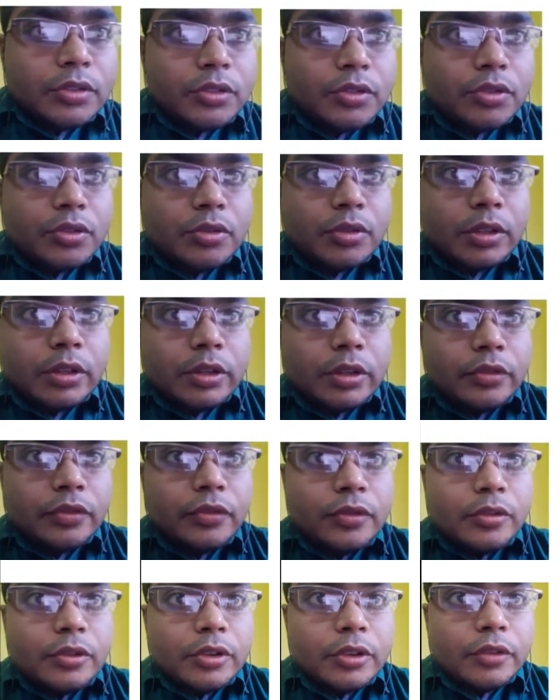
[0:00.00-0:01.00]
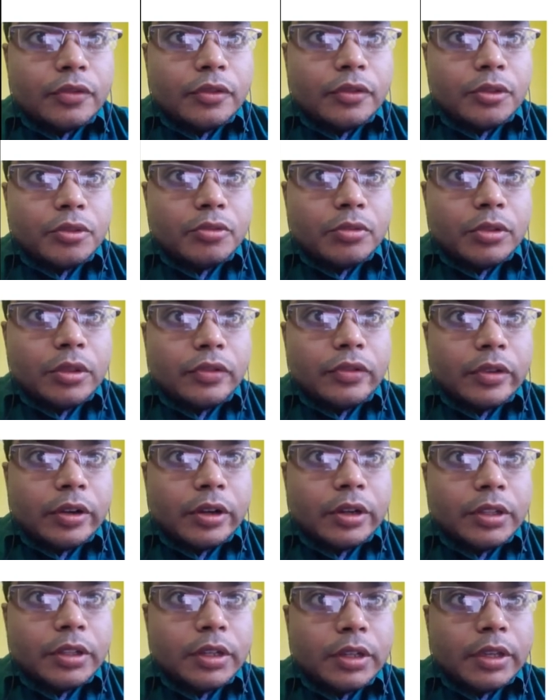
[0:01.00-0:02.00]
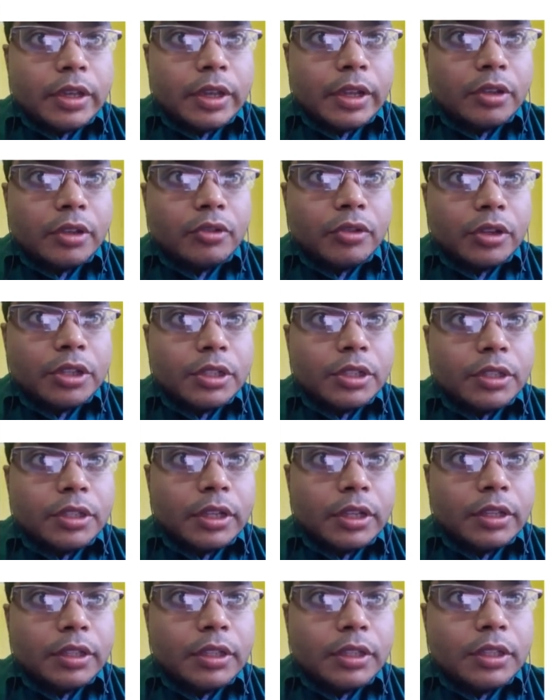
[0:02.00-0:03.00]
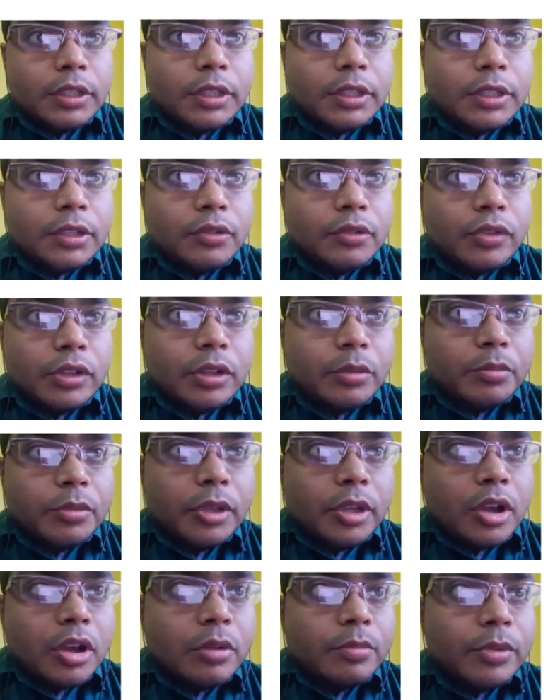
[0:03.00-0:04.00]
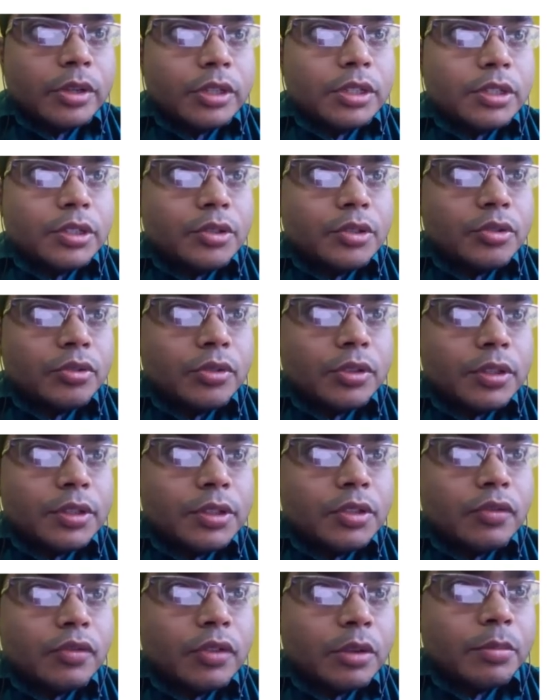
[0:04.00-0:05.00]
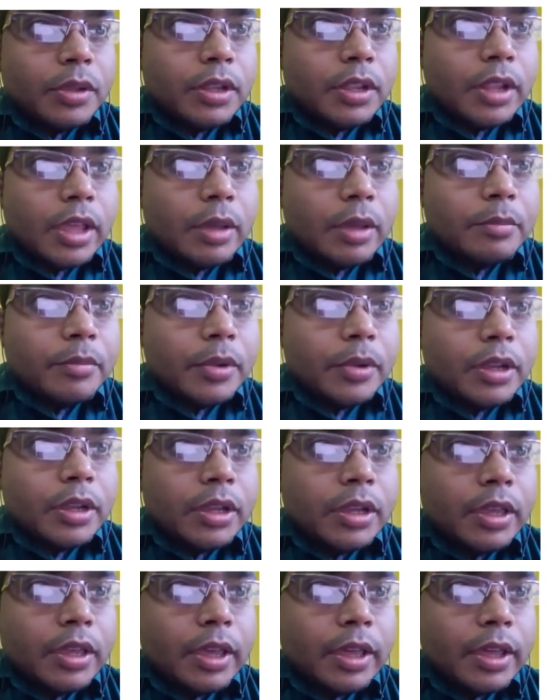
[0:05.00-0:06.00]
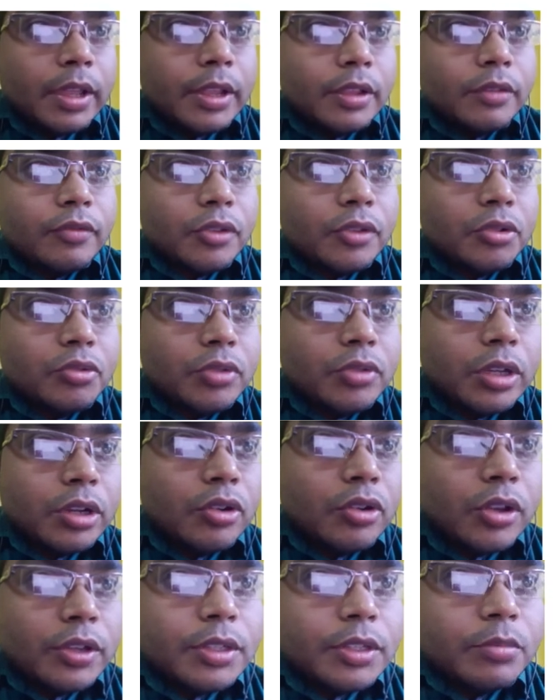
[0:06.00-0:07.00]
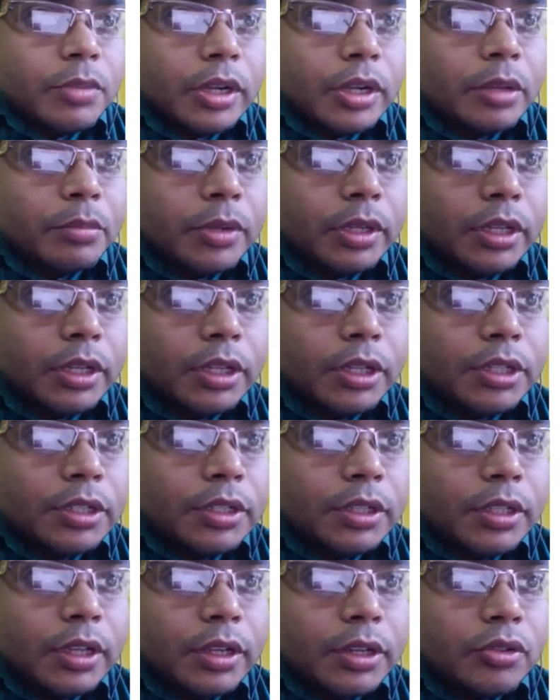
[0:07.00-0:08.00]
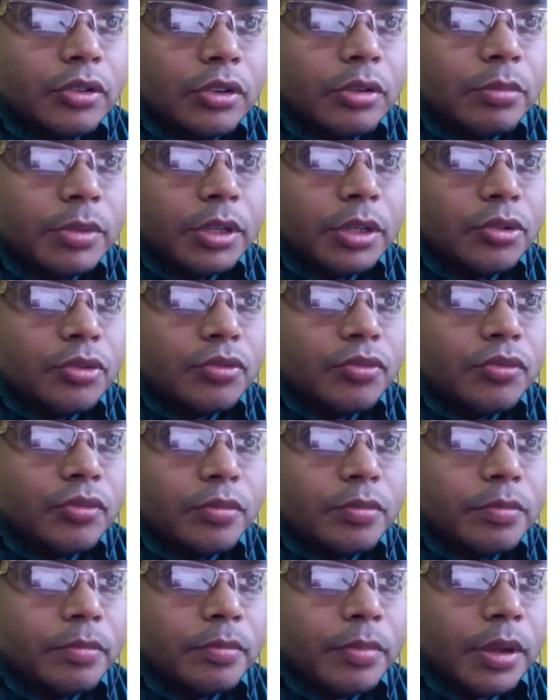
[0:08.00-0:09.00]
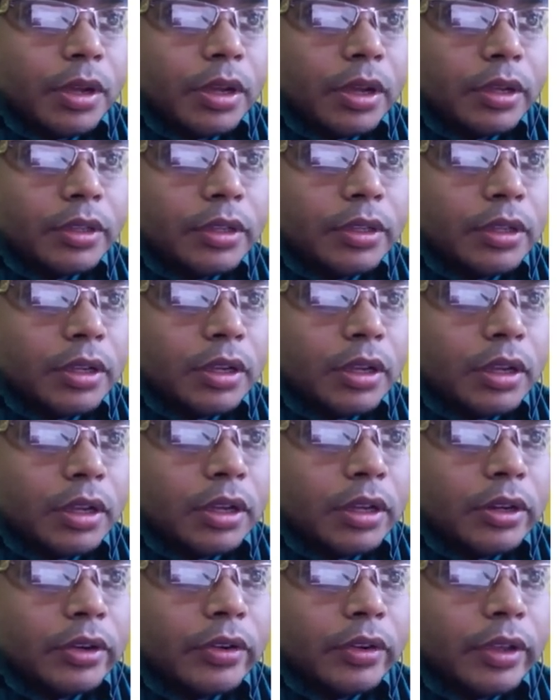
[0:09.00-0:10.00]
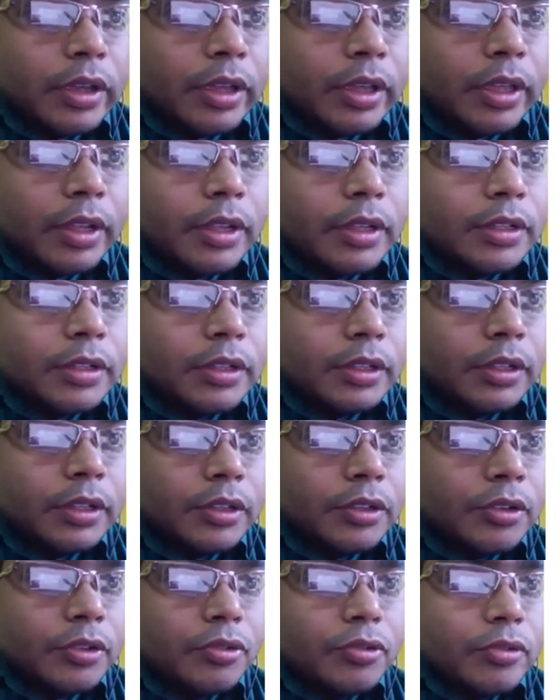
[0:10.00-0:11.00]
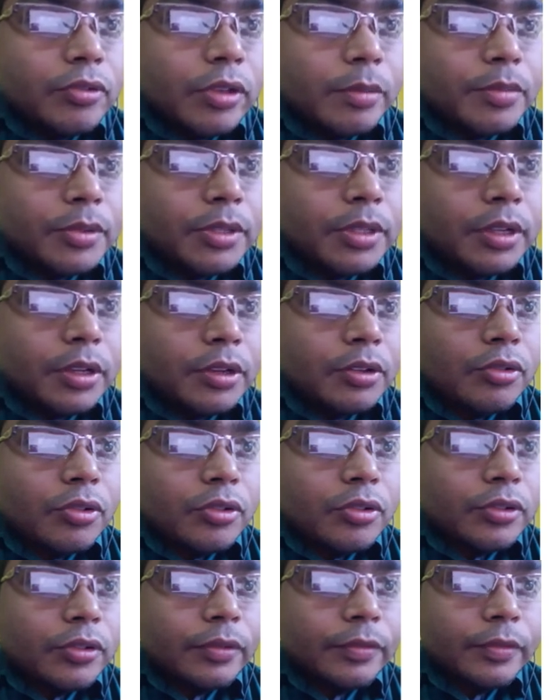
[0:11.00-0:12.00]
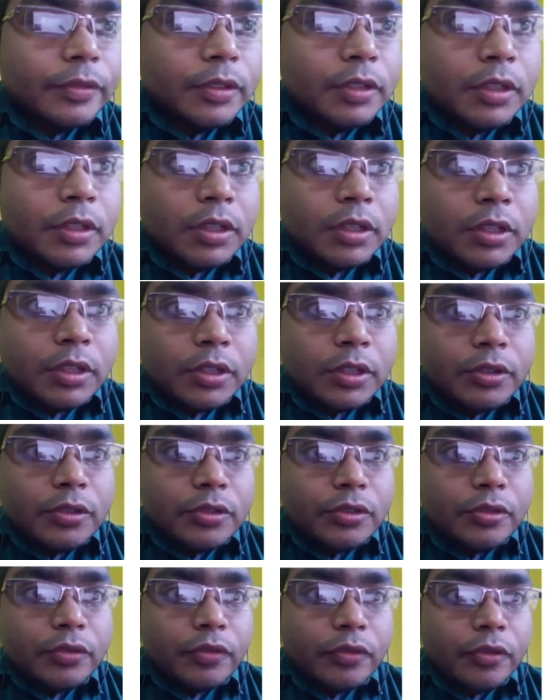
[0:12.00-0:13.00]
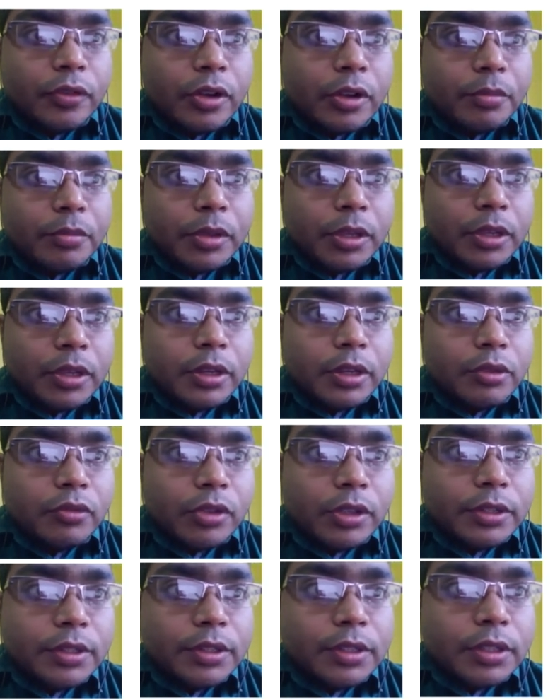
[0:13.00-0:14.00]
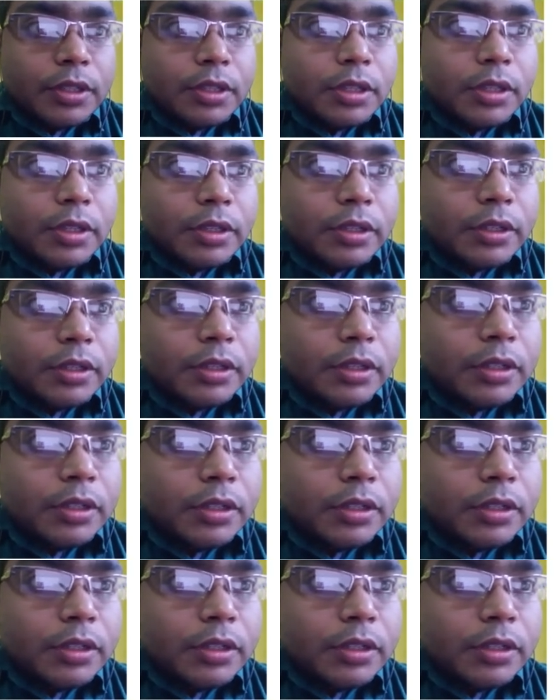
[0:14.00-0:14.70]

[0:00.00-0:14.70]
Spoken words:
So therefore if we do the further calculation, then E will be how much? So this will be lambda L. If we do the cross multiplication, then it will be 2 pi r L into epsilon naught. So from here you can see the